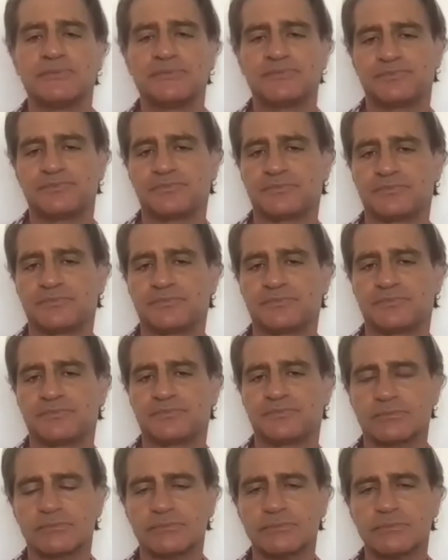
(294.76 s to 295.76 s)

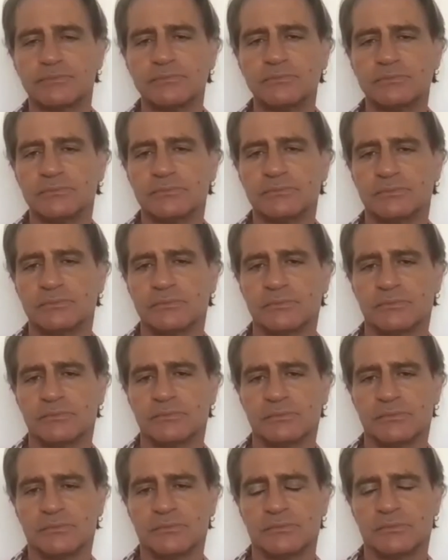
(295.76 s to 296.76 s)

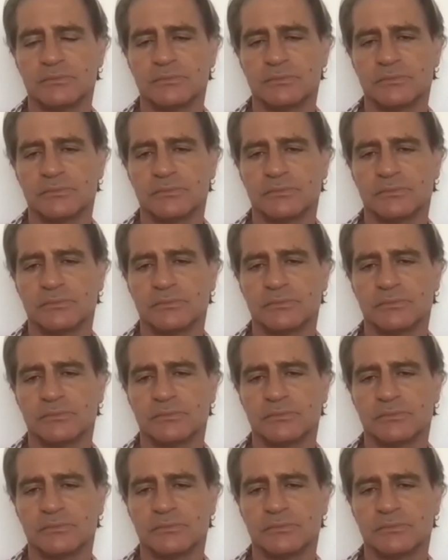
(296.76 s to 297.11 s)
(silence)